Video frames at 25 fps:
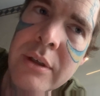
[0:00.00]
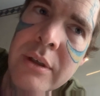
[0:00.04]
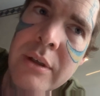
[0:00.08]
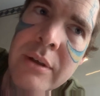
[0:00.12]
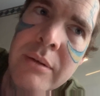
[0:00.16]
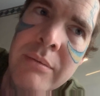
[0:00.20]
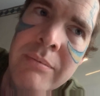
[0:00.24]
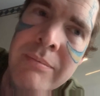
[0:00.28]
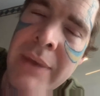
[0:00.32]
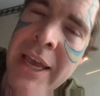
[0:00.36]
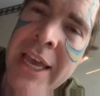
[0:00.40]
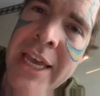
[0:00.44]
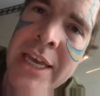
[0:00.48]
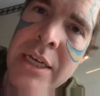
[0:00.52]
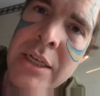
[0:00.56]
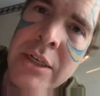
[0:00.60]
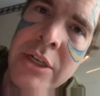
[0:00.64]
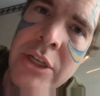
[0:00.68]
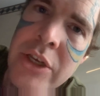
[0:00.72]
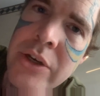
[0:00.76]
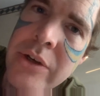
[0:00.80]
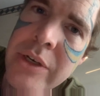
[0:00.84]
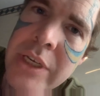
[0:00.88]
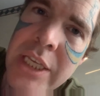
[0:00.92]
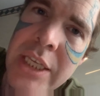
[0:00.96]
man,
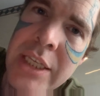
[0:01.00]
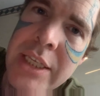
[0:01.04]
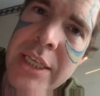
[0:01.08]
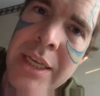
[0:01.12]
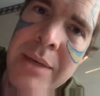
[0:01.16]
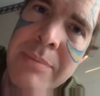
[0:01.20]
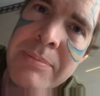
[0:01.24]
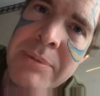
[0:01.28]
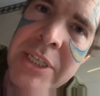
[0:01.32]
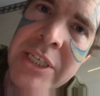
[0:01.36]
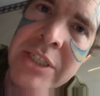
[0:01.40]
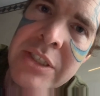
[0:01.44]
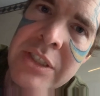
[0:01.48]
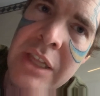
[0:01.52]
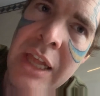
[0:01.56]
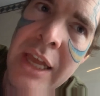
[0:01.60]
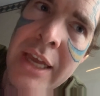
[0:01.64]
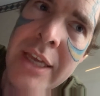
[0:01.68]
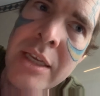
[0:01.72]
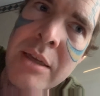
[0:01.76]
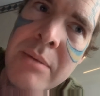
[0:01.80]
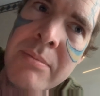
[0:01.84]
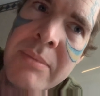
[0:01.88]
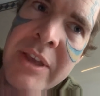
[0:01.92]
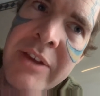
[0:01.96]
you can keep
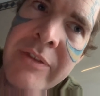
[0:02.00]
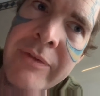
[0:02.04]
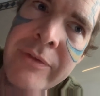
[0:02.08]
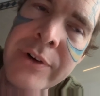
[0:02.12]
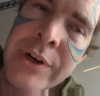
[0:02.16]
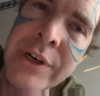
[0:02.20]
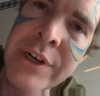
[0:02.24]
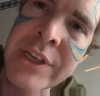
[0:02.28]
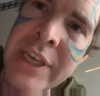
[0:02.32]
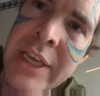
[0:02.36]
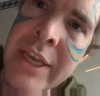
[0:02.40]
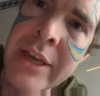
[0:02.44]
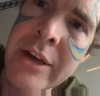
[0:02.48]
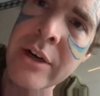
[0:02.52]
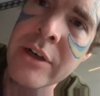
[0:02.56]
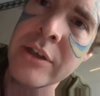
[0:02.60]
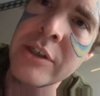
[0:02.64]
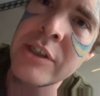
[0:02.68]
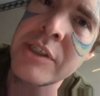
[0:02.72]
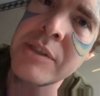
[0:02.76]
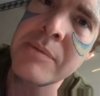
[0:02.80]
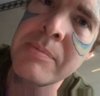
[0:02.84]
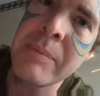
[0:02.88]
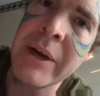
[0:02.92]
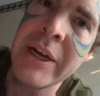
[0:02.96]
disliking me for
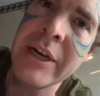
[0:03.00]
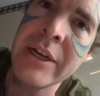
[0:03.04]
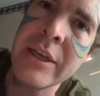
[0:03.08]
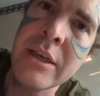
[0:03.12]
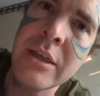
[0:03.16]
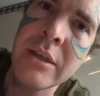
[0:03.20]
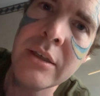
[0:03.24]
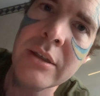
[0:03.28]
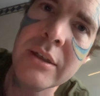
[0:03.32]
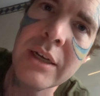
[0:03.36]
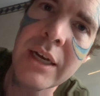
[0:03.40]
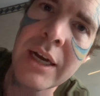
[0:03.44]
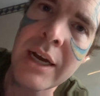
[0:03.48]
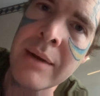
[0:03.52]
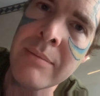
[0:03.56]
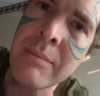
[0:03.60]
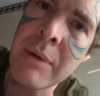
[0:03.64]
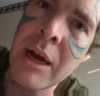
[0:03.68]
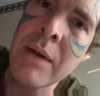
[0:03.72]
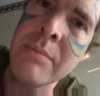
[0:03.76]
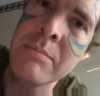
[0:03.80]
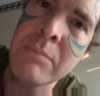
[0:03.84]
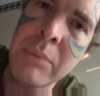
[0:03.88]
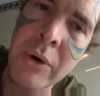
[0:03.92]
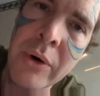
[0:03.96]
years, buddy. I'm
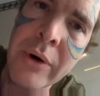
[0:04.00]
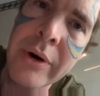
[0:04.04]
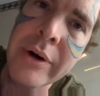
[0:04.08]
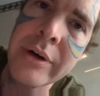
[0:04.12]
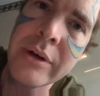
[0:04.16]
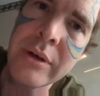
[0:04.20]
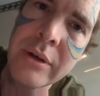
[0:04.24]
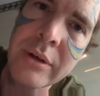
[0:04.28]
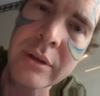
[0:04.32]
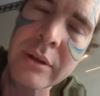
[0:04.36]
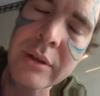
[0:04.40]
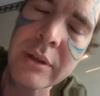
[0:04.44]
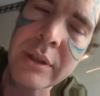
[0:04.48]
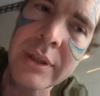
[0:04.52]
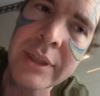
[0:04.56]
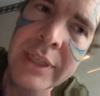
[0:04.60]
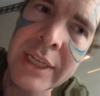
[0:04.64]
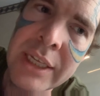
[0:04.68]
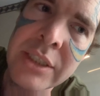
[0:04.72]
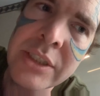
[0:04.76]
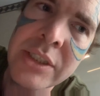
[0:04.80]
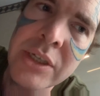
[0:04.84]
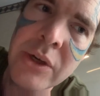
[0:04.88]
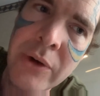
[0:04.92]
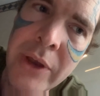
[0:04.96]
on board.
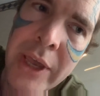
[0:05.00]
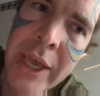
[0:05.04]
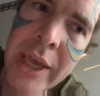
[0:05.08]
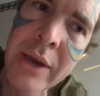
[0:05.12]
That's okay